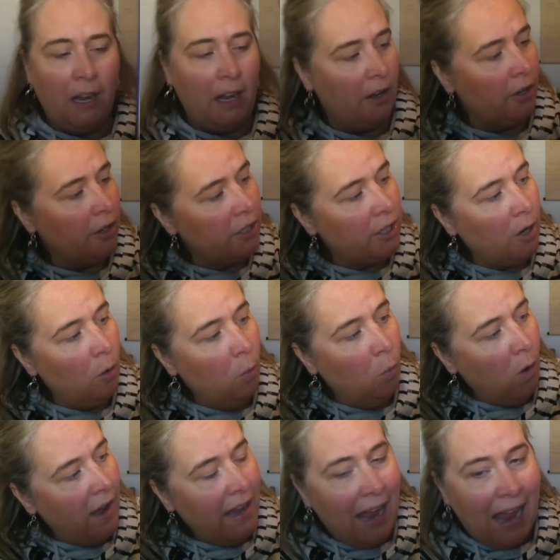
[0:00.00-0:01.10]
So
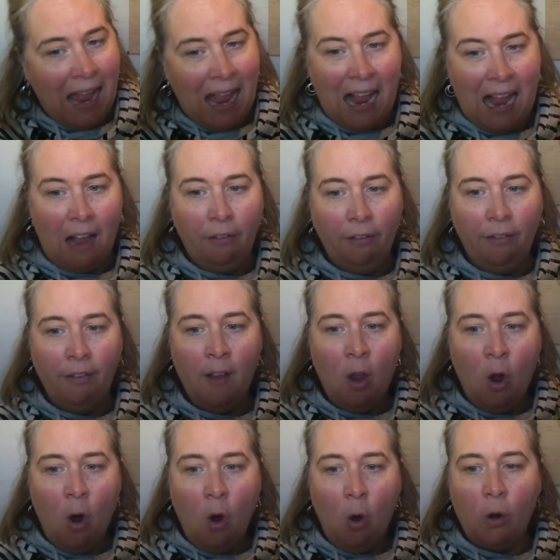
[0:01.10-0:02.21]
1/2
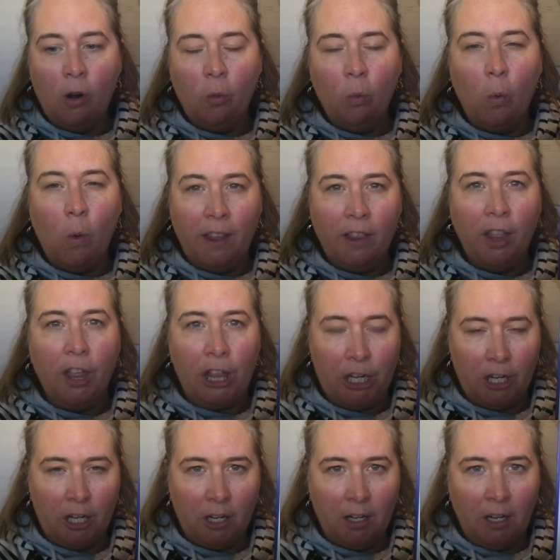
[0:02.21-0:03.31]
or
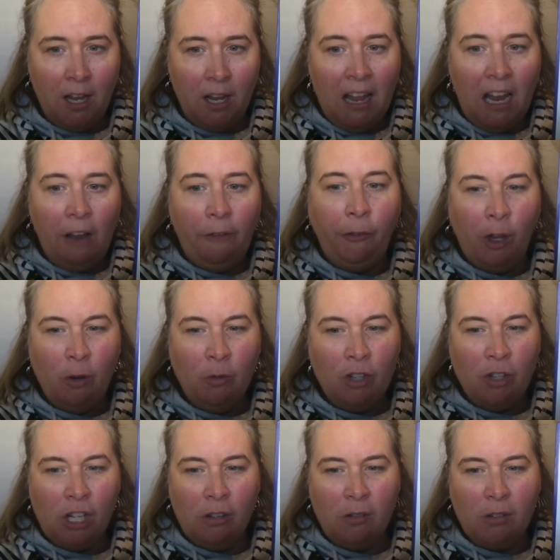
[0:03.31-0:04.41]
1/3. If you
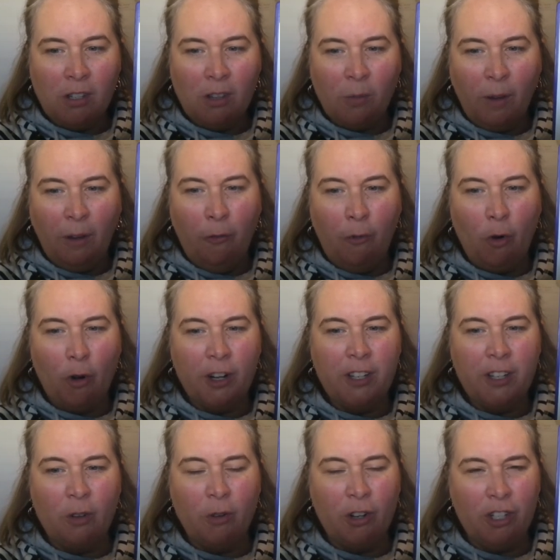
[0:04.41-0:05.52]
choose 3/4
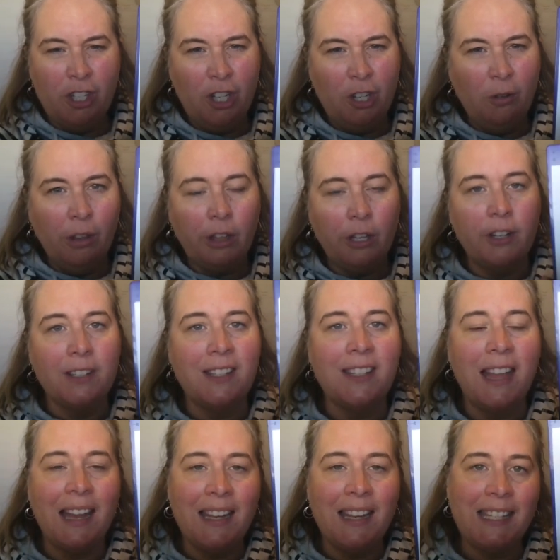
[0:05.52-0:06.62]
or 2/3,
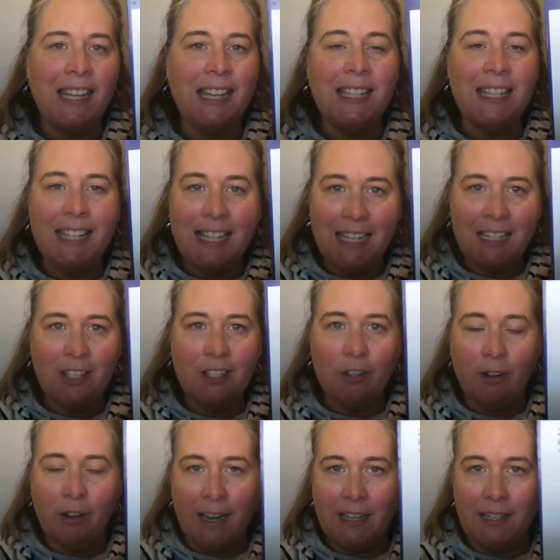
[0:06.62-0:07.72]
that is a 6th
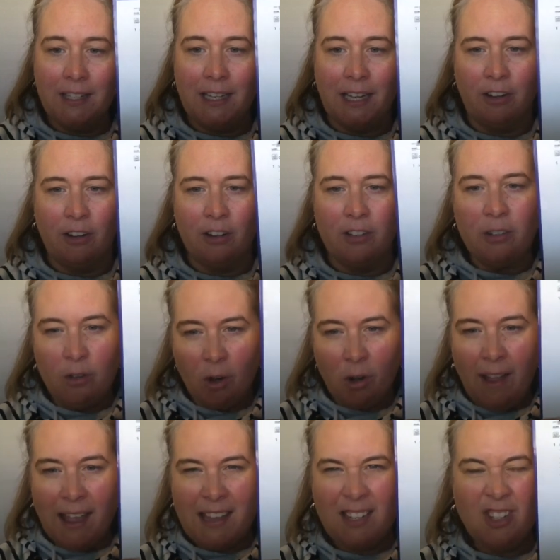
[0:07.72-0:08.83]
grade standard. So go
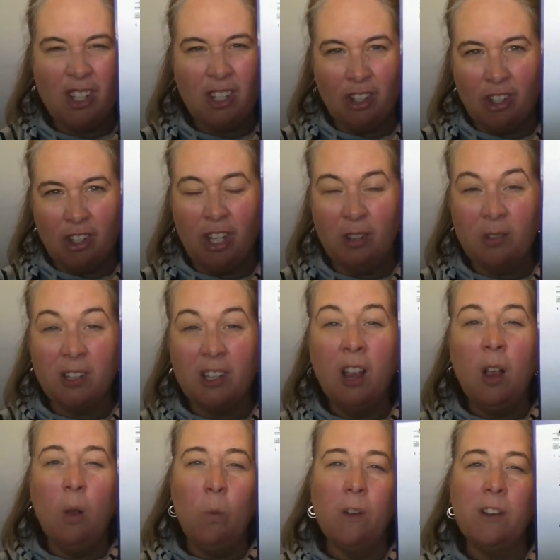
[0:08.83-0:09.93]
ahead and just choose
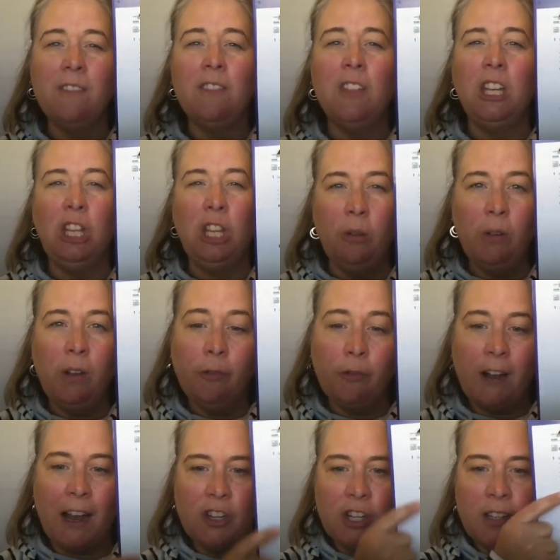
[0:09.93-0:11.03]
one of the unit
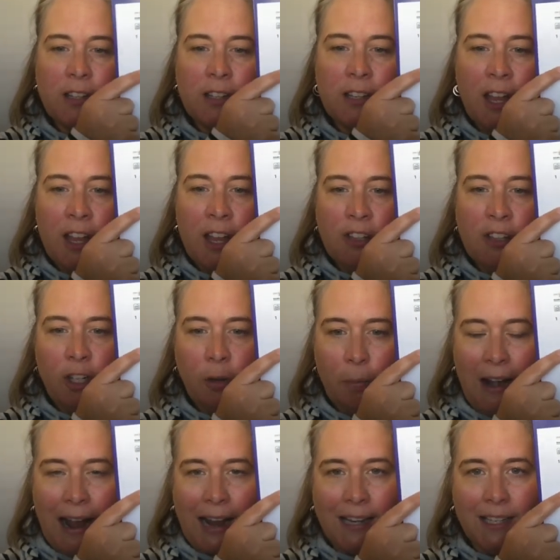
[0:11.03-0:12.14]
fractions to
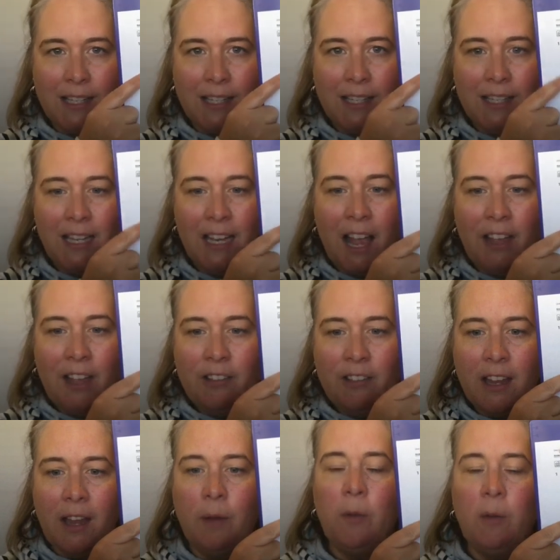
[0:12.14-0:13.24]
practice. The other thing
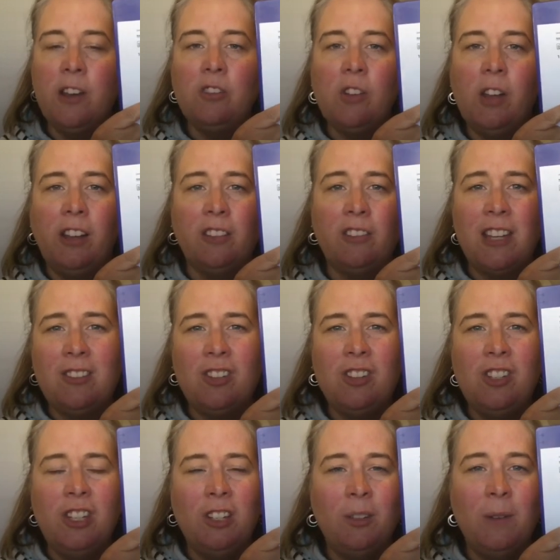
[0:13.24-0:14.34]
I want to draw your attention
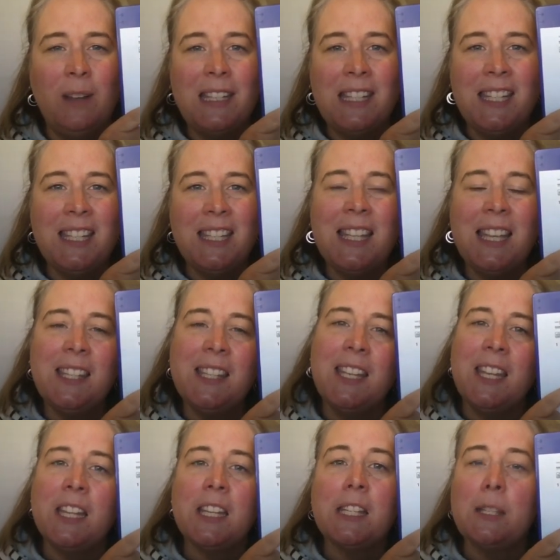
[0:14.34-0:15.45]
to is this says an
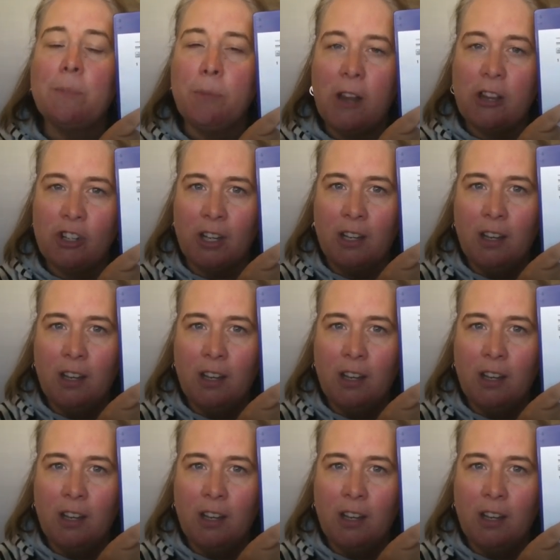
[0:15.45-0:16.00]
expression.